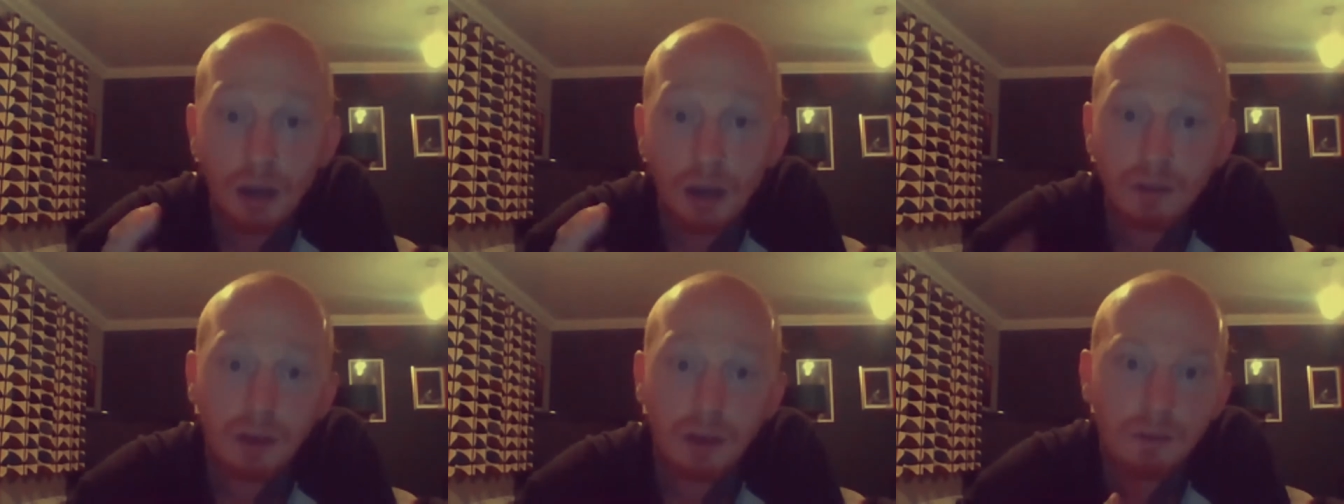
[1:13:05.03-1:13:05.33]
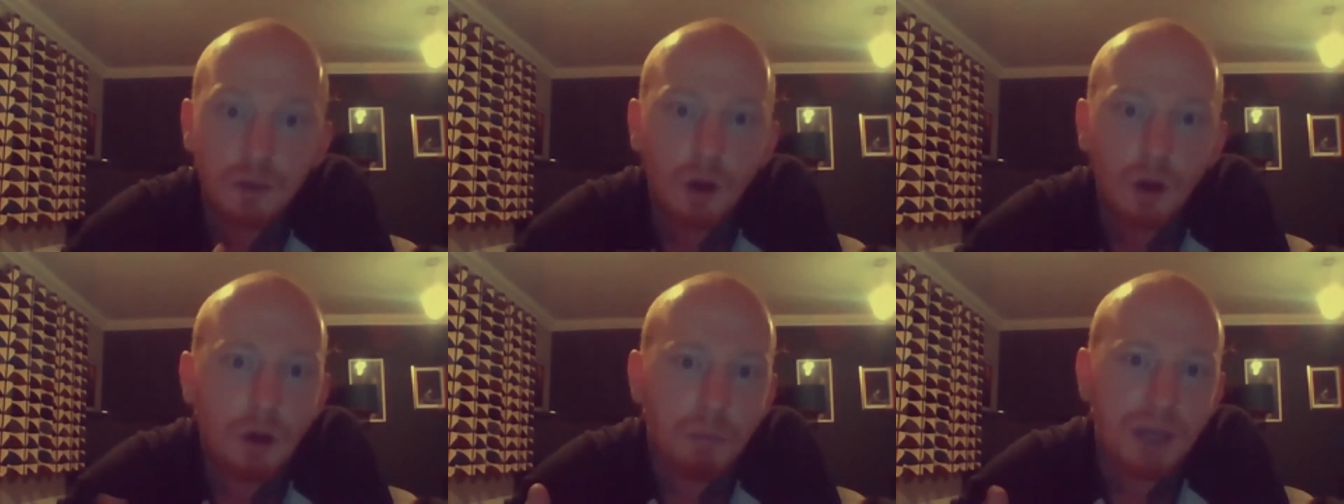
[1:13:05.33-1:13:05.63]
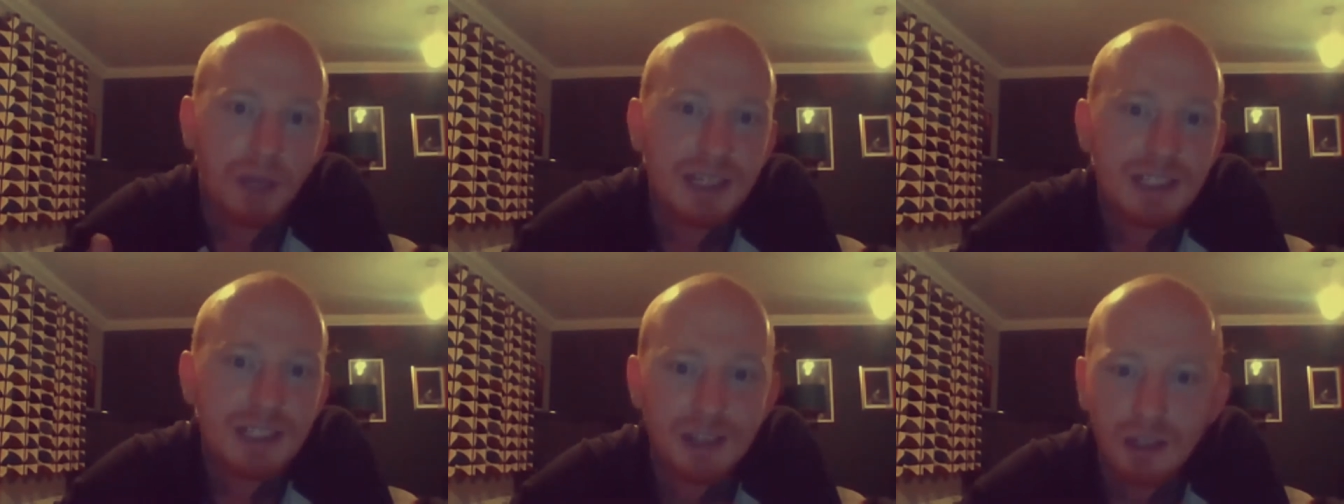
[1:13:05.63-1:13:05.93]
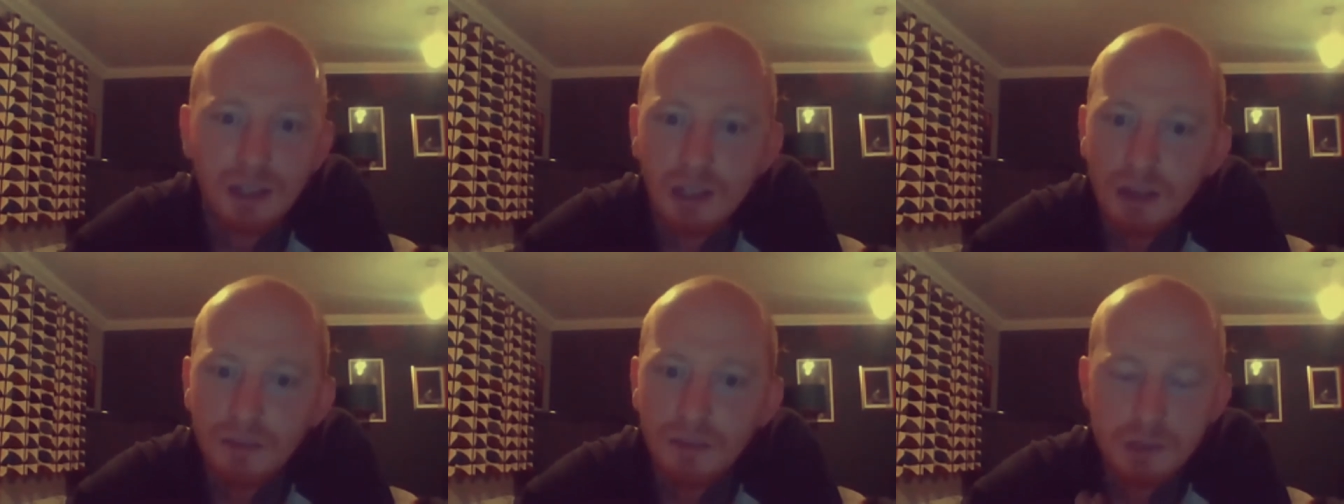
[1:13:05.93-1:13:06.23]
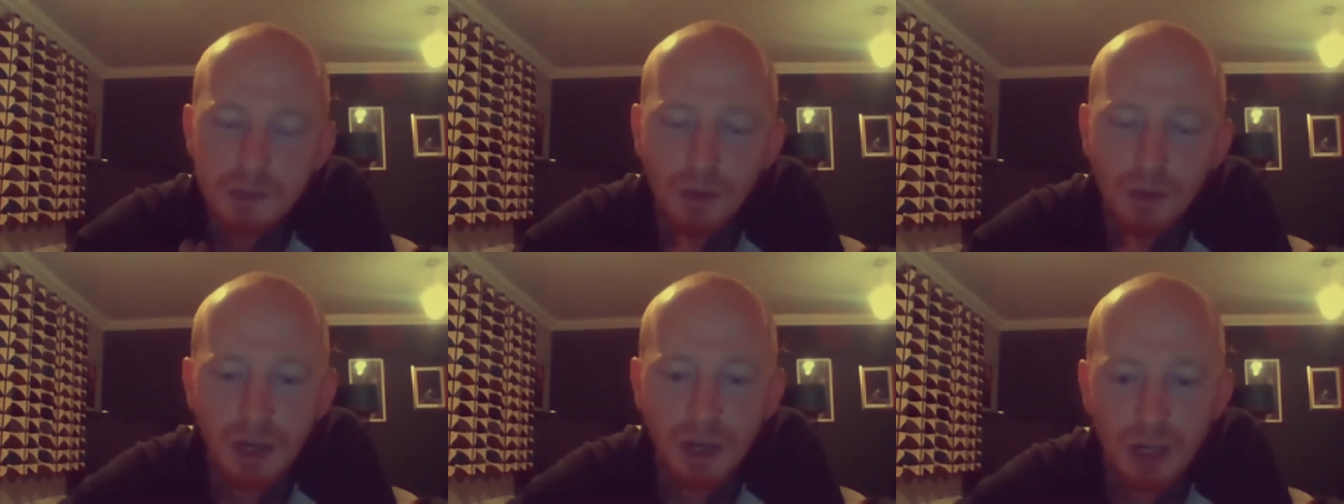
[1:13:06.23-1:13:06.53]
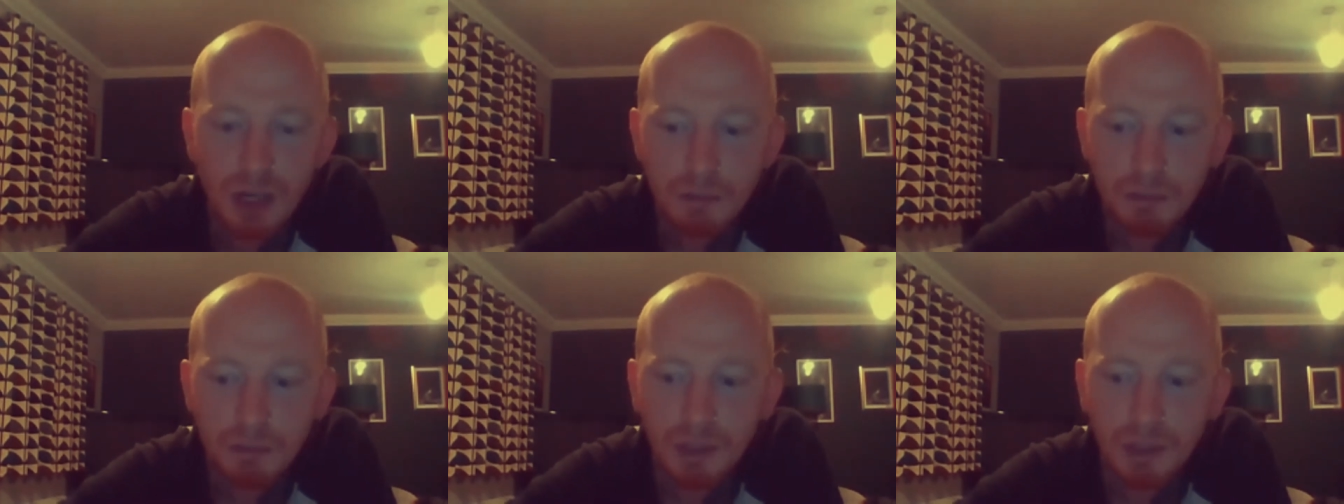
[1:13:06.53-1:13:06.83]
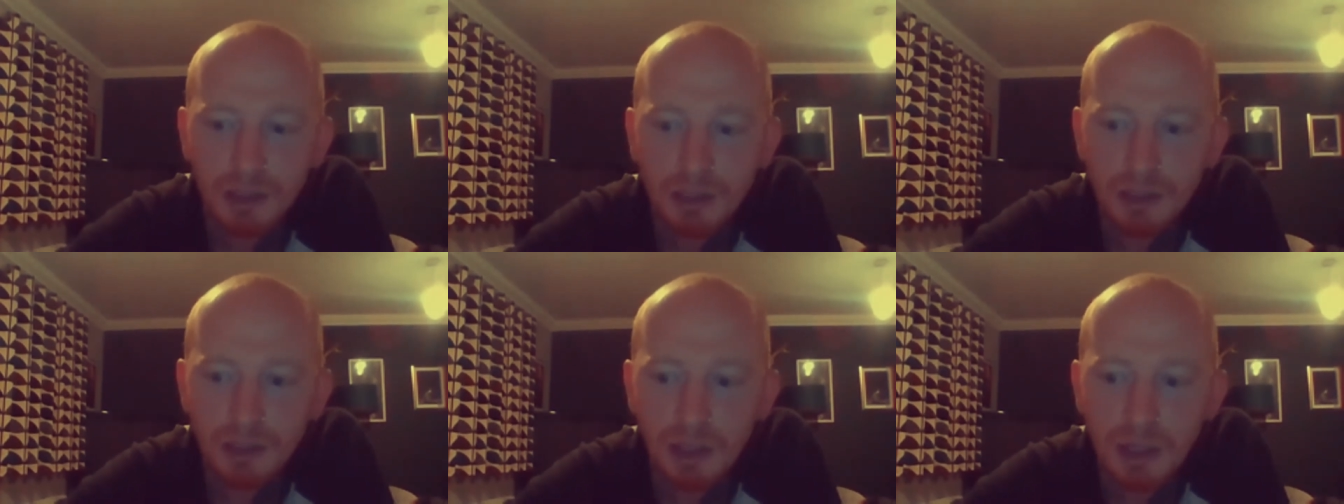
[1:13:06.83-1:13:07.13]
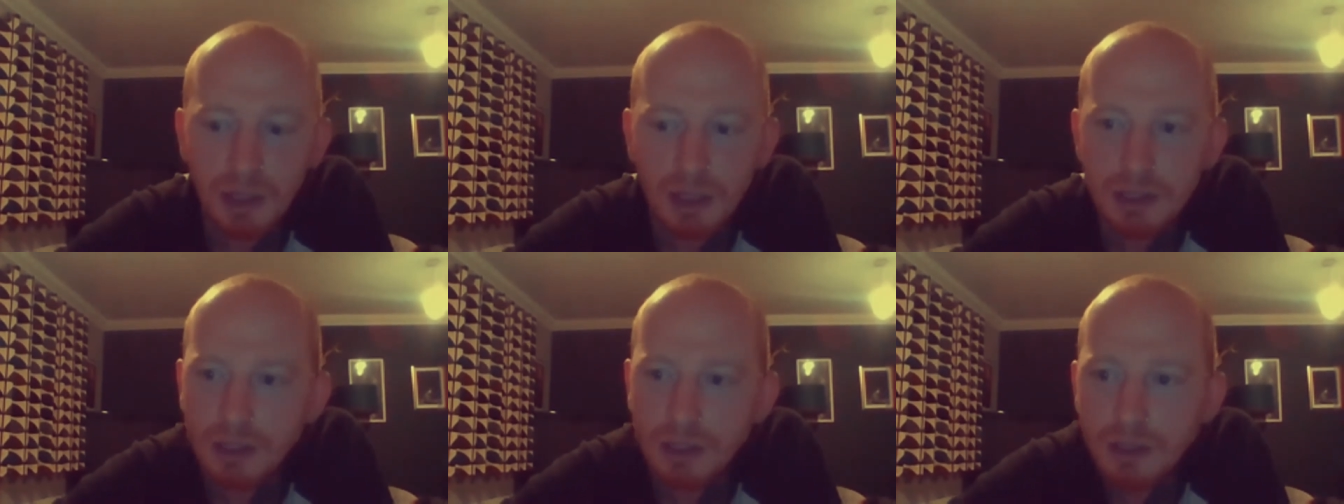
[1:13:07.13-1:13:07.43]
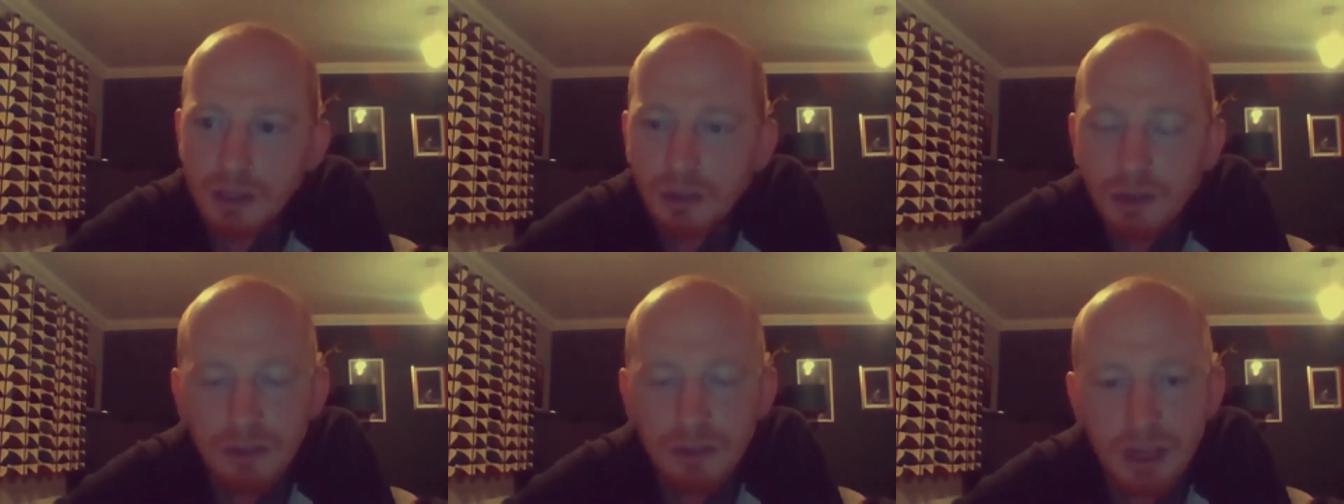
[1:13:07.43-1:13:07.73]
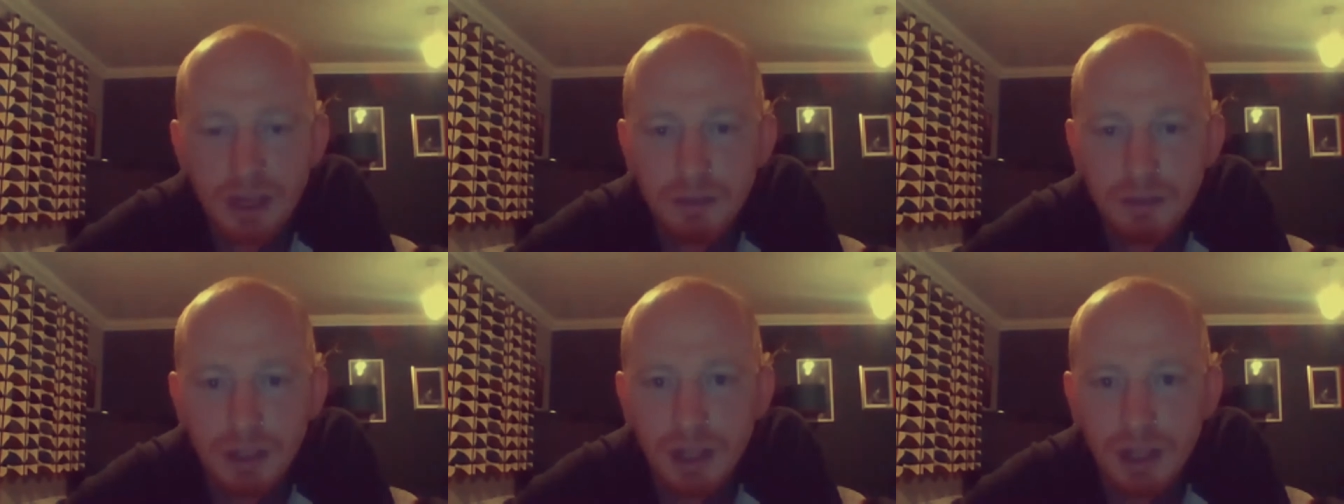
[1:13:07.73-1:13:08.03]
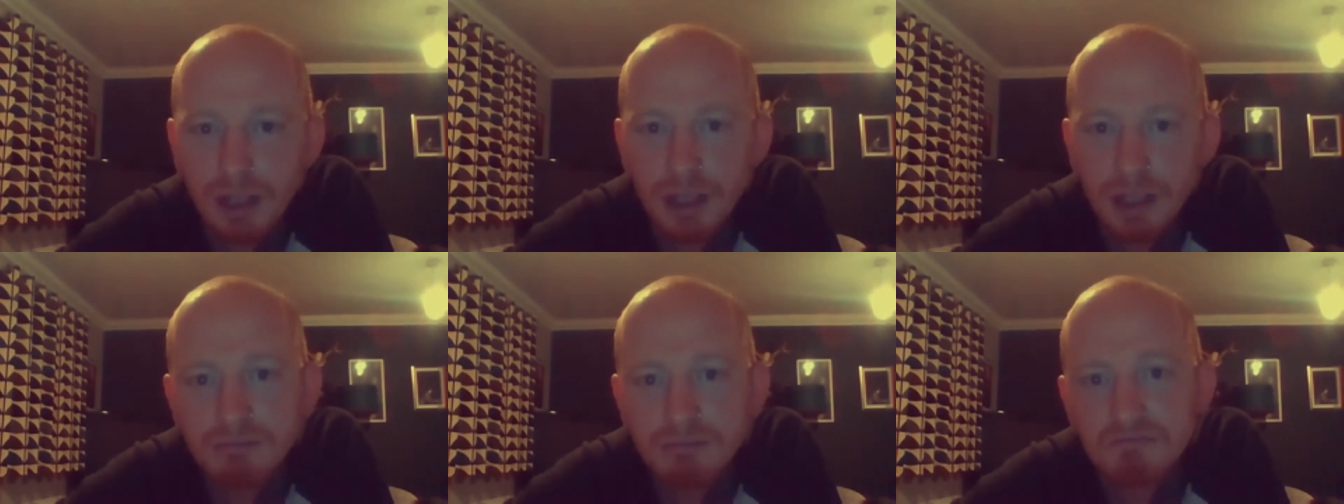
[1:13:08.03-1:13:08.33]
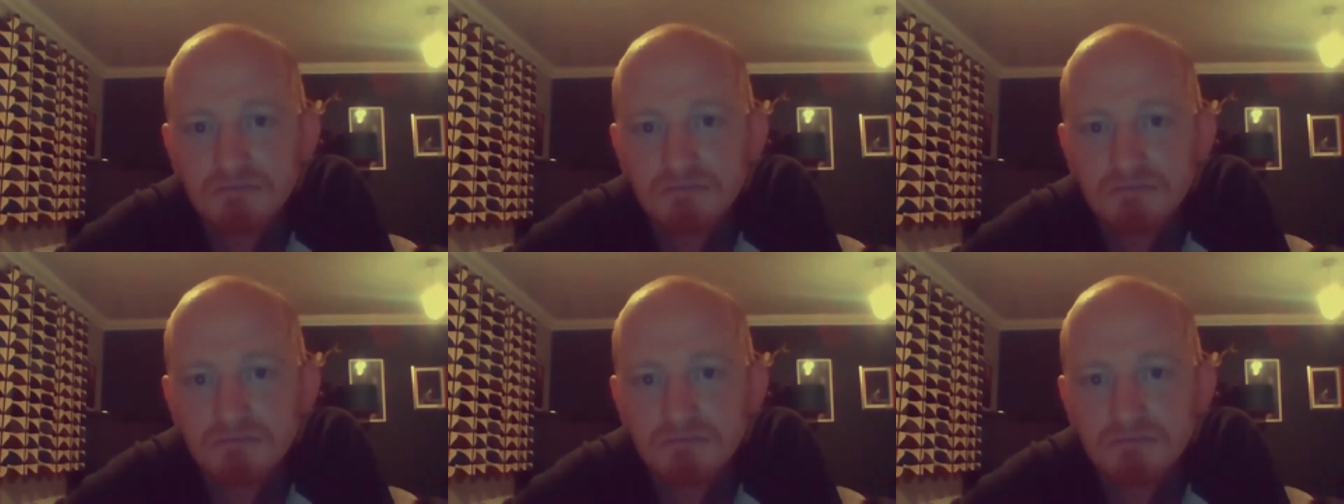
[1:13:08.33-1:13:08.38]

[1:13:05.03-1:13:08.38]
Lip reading: I've got a piece and I love his work, but I don't love it every day.